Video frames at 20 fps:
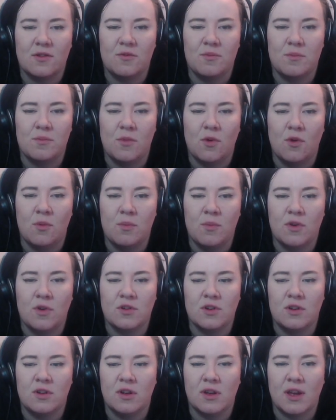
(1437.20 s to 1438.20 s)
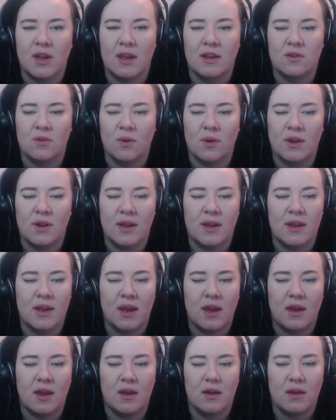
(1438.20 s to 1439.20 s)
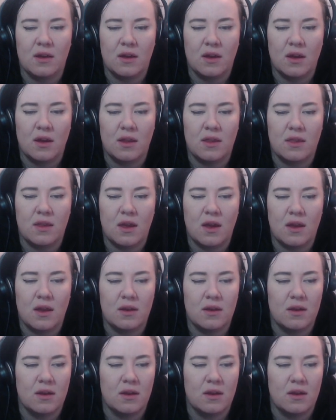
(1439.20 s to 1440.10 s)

of more modern looking toilet in here. And then